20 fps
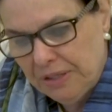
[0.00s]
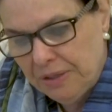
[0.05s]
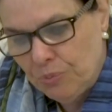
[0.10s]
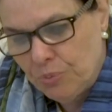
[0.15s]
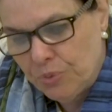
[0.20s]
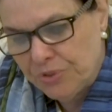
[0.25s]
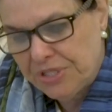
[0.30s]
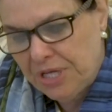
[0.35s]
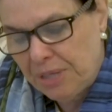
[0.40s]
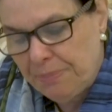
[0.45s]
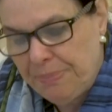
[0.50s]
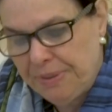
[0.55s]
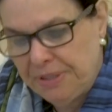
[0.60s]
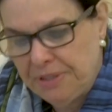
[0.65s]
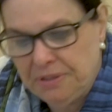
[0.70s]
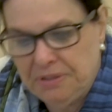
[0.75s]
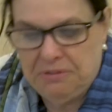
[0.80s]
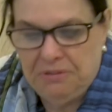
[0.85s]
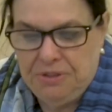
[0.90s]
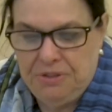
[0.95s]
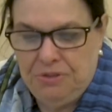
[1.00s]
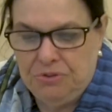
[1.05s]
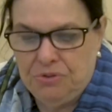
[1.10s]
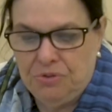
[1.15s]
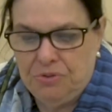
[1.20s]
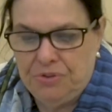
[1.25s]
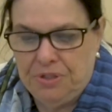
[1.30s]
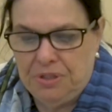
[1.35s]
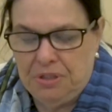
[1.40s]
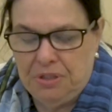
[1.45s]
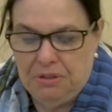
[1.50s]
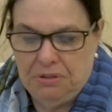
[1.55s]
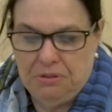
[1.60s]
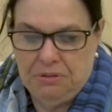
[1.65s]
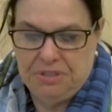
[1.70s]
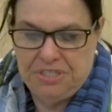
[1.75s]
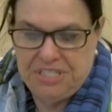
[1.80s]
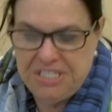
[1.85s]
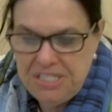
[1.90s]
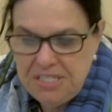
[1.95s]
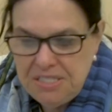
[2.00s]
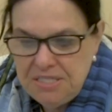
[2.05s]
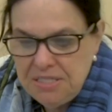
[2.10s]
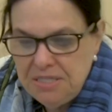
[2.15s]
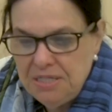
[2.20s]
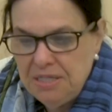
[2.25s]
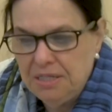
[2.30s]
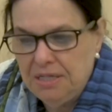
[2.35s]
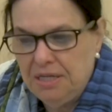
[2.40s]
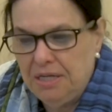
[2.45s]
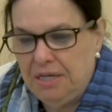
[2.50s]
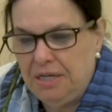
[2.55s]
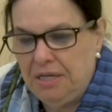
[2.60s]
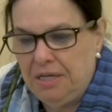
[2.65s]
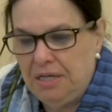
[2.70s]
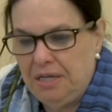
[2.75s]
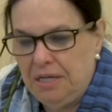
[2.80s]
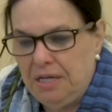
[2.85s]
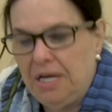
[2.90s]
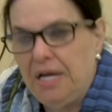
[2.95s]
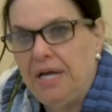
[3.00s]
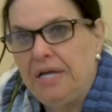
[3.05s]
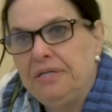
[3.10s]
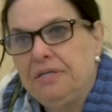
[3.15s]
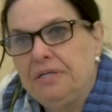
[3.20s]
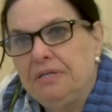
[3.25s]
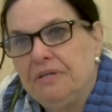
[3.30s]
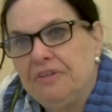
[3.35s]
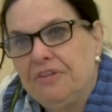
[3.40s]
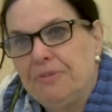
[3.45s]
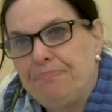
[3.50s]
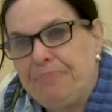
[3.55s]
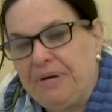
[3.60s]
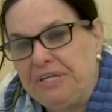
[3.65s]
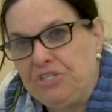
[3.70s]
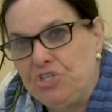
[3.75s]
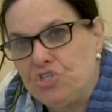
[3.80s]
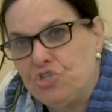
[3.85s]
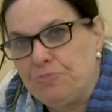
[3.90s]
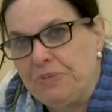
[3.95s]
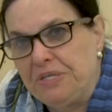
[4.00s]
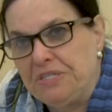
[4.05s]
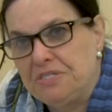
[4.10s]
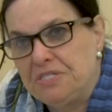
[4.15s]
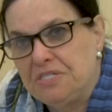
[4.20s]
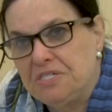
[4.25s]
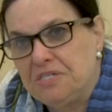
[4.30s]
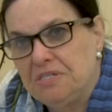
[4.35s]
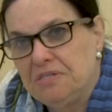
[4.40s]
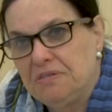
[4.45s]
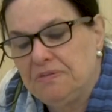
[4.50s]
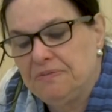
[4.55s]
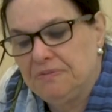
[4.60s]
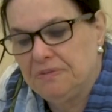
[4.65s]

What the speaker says: what happened, the deed and the punishment.